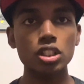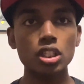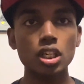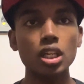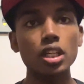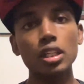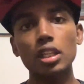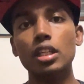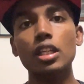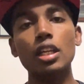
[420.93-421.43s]
and I
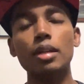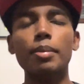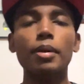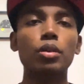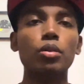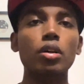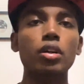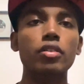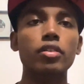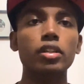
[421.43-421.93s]
can get it back to
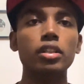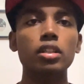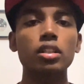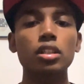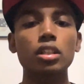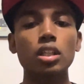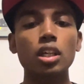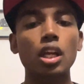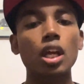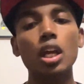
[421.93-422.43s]
100.
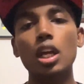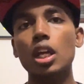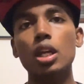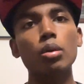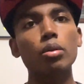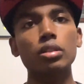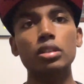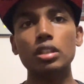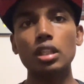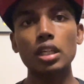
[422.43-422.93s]
It
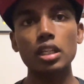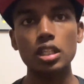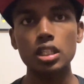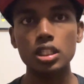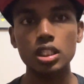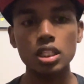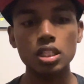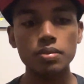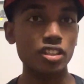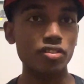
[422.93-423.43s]
was kind of
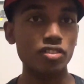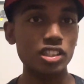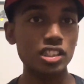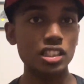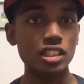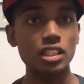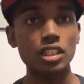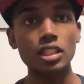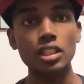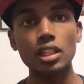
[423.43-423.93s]
easy.
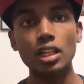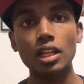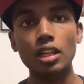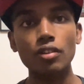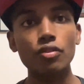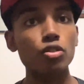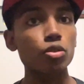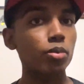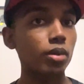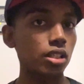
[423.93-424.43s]
Recently, like a
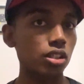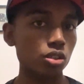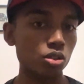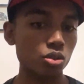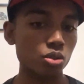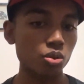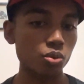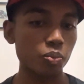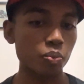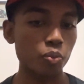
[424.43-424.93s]
few months
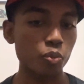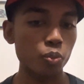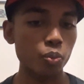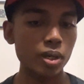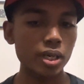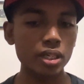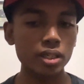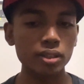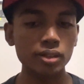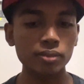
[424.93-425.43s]
ago,
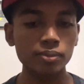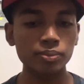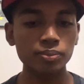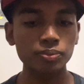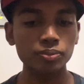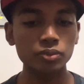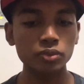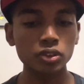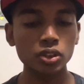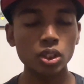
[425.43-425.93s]
when
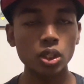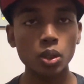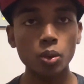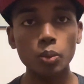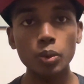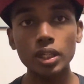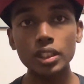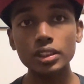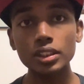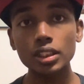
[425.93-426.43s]

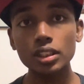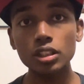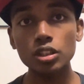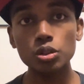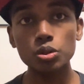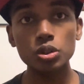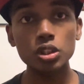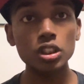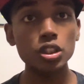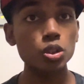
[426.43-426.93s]
I started
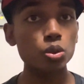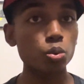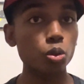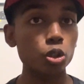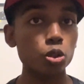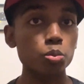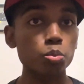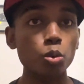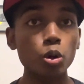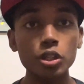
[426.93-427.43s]
using this watch
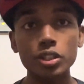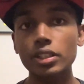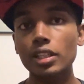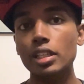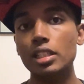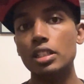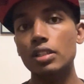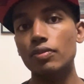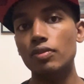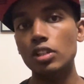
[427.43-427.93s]
more
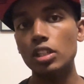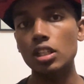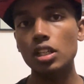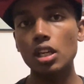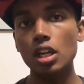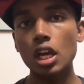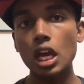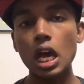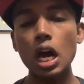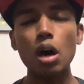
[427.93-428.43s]
intensively,
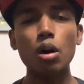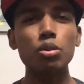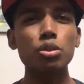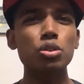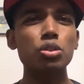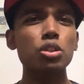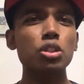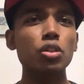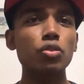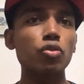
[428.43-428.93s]
I was
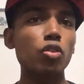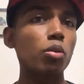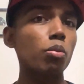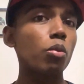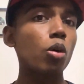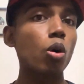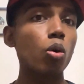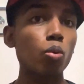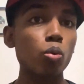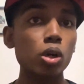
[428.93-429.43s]
using it for
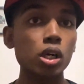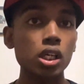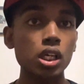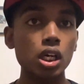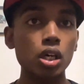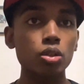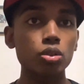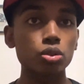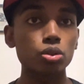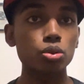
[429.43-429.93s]
more
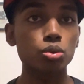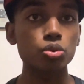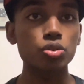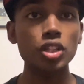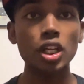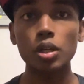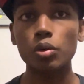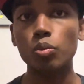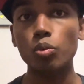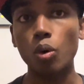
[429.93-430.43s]
workouts, to
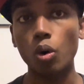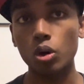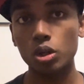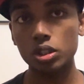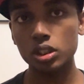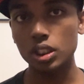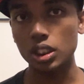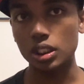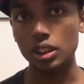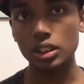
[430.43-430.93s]
track walks
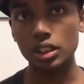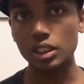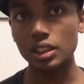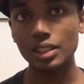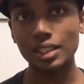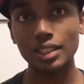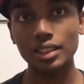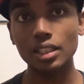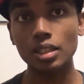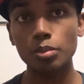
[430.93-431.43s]
and things
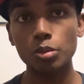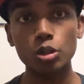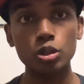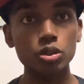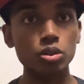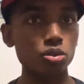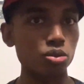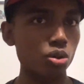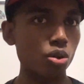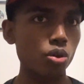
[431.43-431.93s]
like that, because I
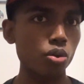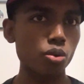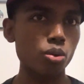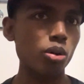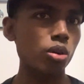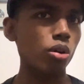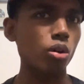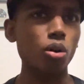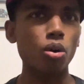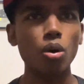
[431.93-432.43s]
was going
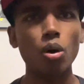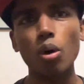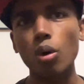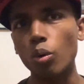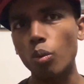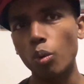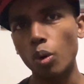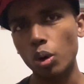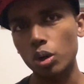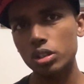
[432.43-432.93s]
on long
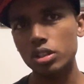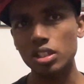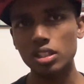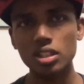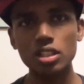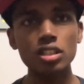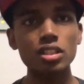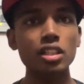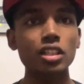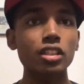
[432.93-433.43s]
walks and
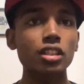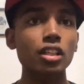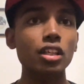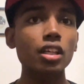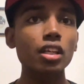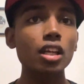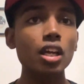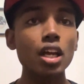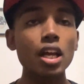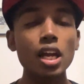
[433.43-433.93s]
things like that,
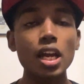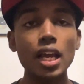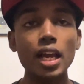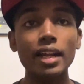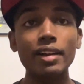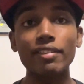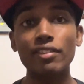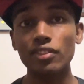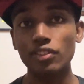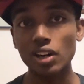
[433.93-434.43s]

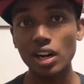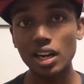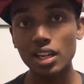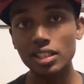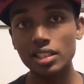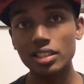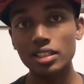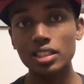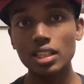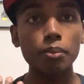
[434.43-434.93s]
and
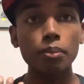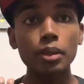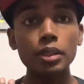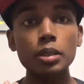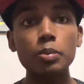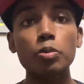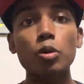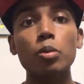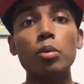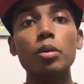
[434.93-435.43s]
runs. But the
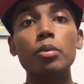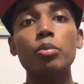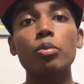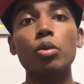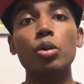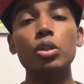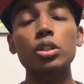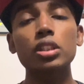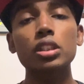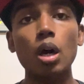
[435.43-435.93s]
problem
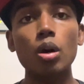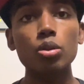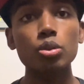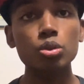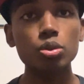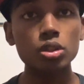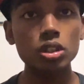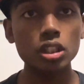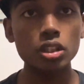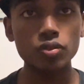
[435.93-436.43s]
was, I was
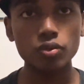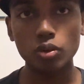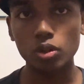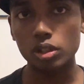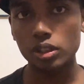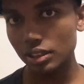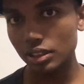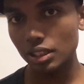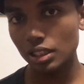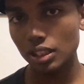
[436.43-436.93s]
using it for
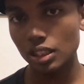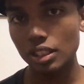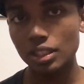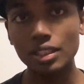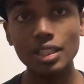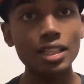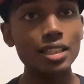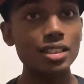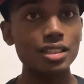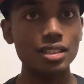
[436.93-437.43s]
this
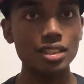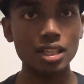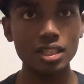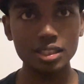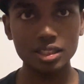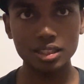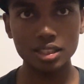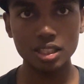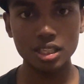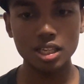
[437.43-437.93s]
intense
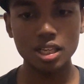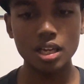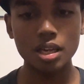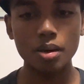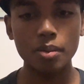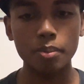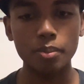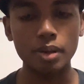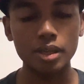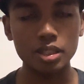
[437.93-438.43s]
task,
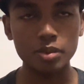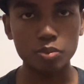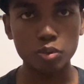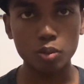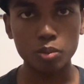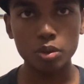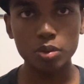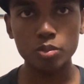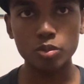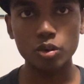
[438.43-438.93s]
but the
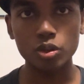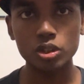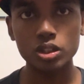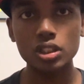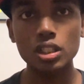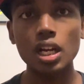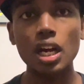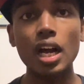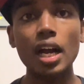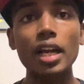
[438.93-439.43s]
problem was
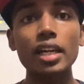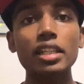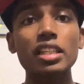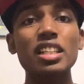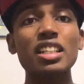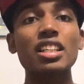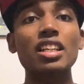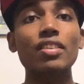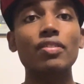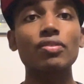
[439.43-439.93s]
I
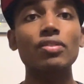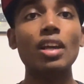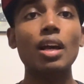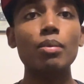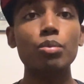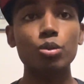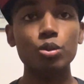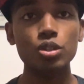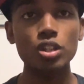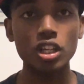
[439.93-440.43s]
didn't have time
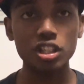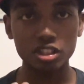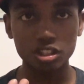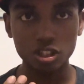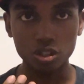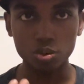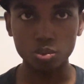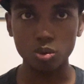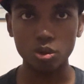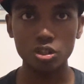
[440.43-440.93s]
to charge
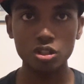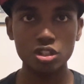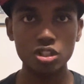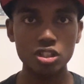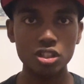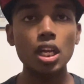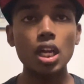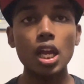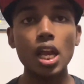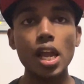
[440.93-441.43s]
this watch.
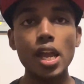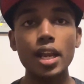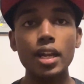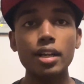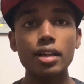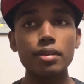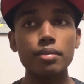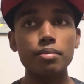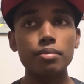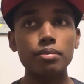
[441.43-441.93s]

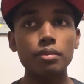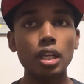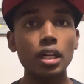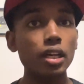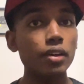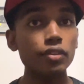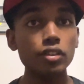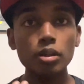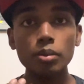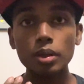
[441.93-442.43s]
And
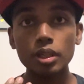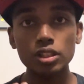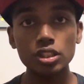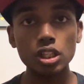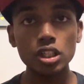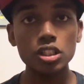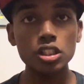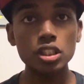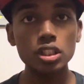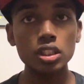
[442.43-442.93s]
every time I
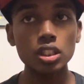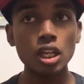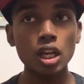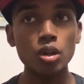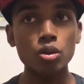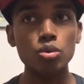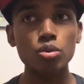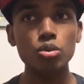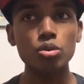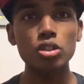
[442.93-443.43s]
charge it, I
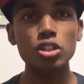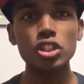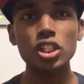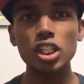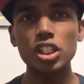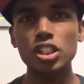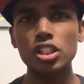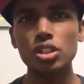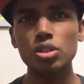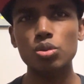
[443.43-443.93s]
could only
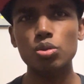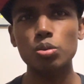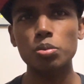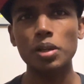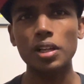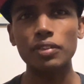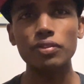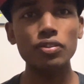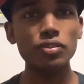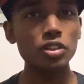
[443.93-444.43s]
charge it to
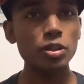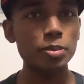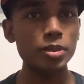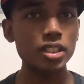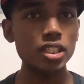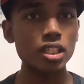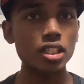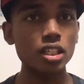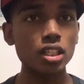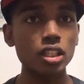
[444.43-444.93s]
like 50%,
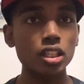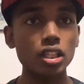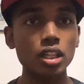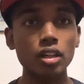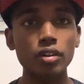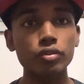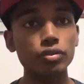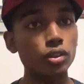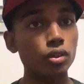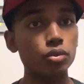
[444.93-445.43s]
and then I
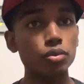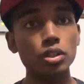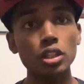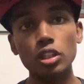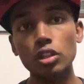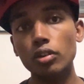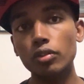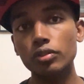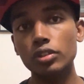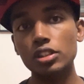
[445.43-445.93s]
have to take it
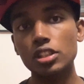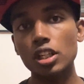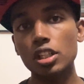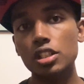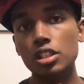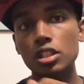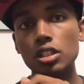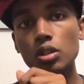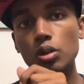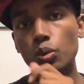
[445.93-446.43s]
off the
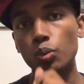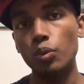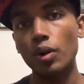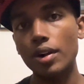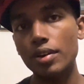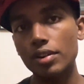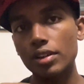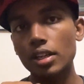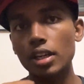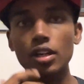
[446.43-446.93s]
charger, wear
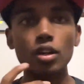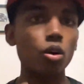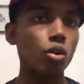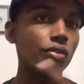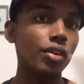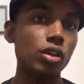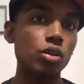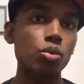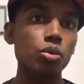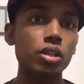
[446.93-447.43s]
it, and off I
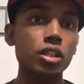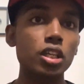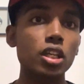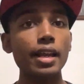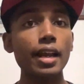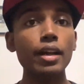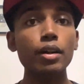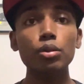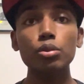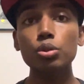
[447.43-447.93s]
go again.
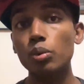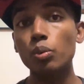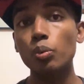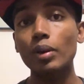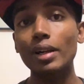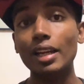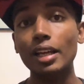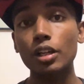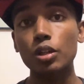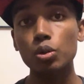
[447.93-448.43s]
And also, when
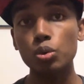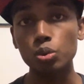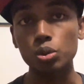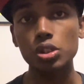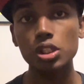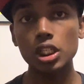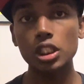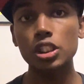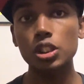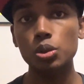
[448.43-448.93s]
I could
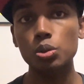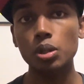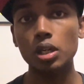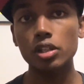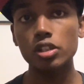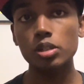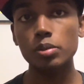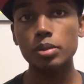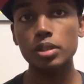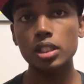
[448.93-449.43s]
charge it to
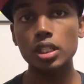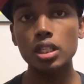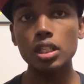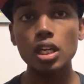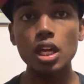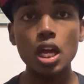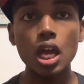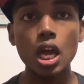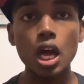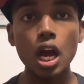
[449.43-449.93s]
100%,
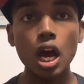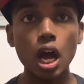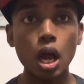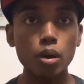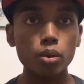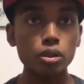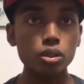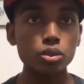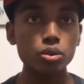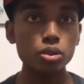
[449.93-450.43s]
I
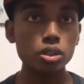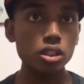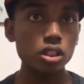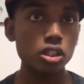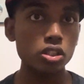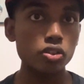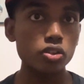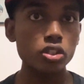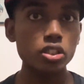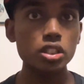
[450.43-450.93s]
was using the
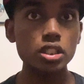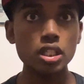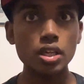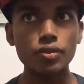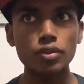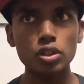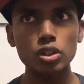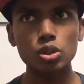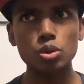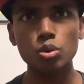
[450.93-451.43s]
Series
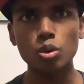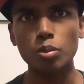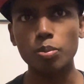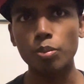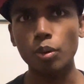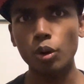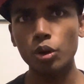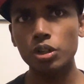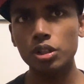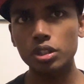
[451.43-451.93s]
7 to a
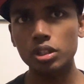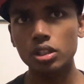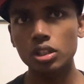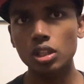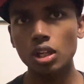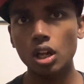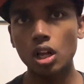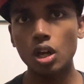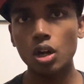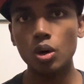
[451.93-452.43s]
point
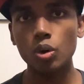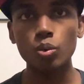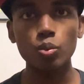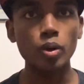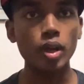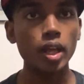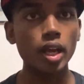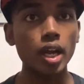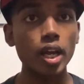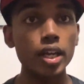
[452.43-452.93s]

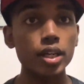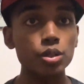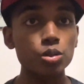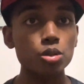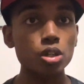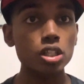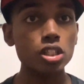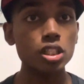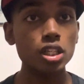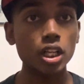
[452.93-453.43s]
where I had to
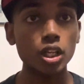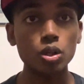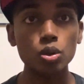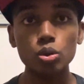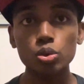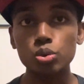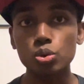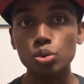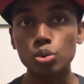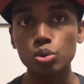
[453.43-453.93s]
charge it like
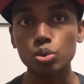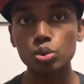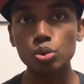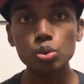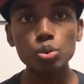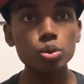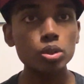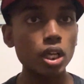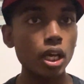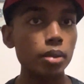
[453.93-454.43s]
close to 2
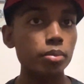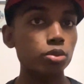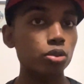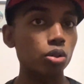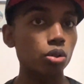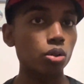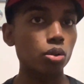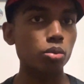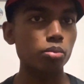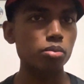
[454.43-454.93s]
times,
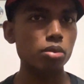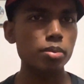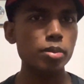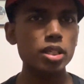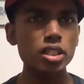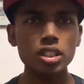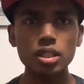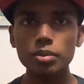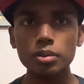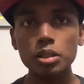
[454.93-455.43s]
or maybe
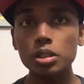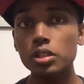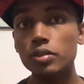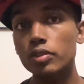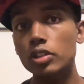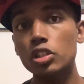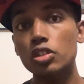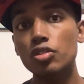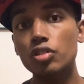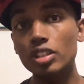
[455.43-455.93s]
sometimes
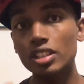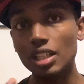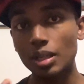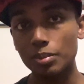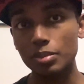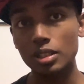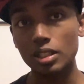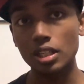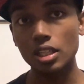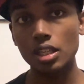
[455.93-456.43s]
even 3 times
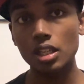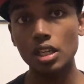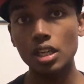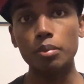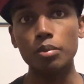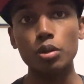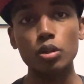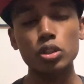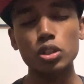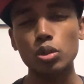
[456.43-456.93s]
a day,
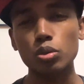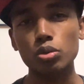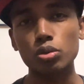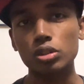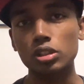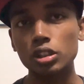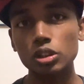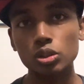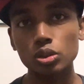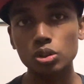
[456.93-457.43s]
because I would
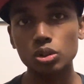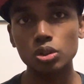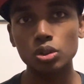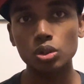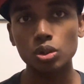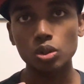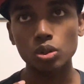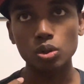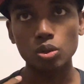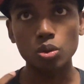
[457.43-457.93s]
just
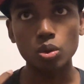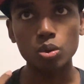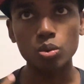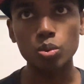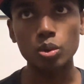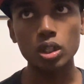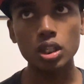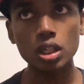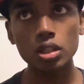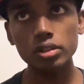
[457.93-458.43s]
go on
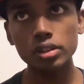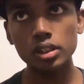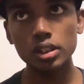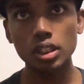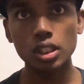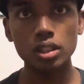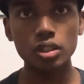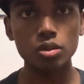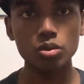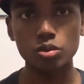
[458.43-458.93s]
workouts
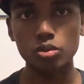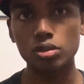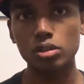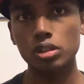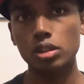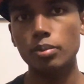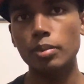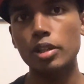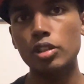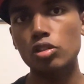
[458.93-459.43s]
and then the
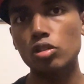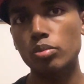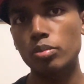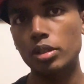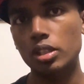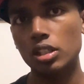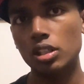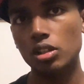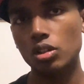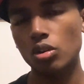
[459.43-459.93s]
battery will
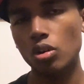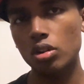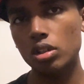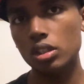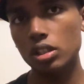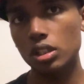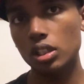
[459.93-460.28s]
be gone,